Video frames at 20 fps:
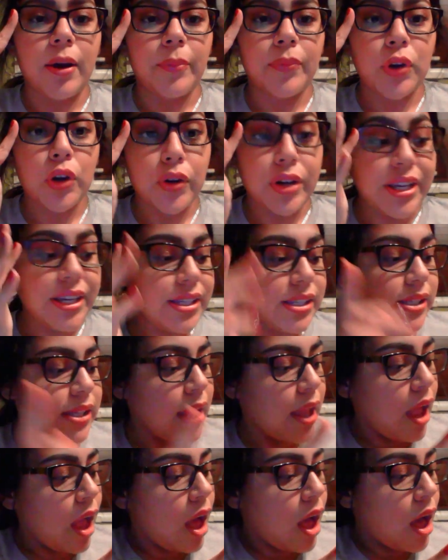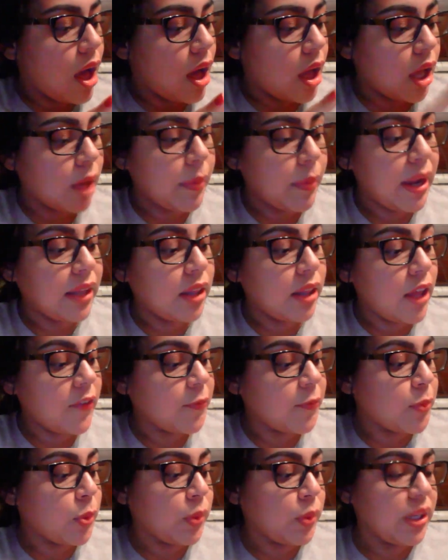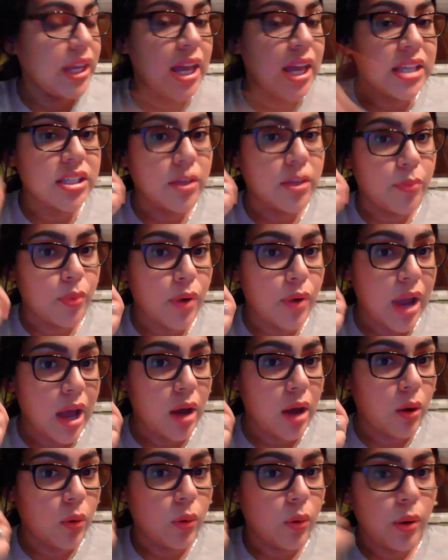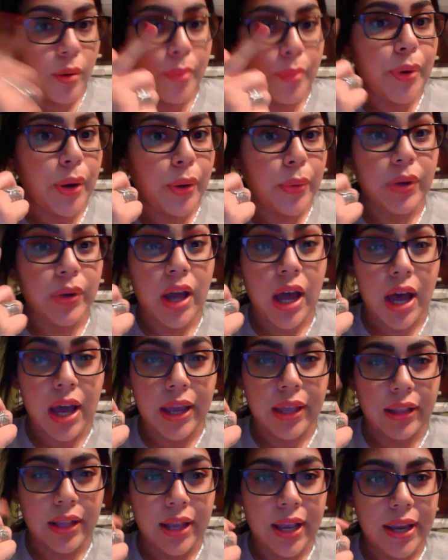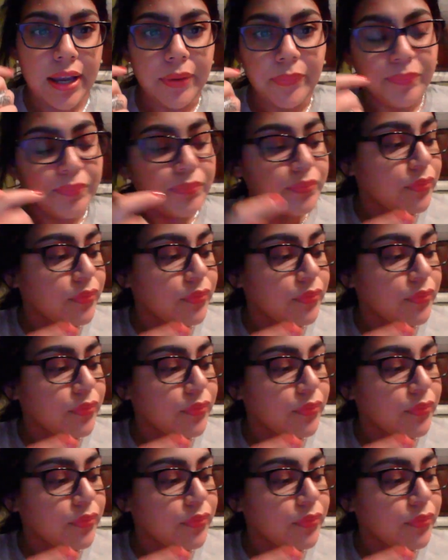crease. I love Mooney as a brow bone highlight,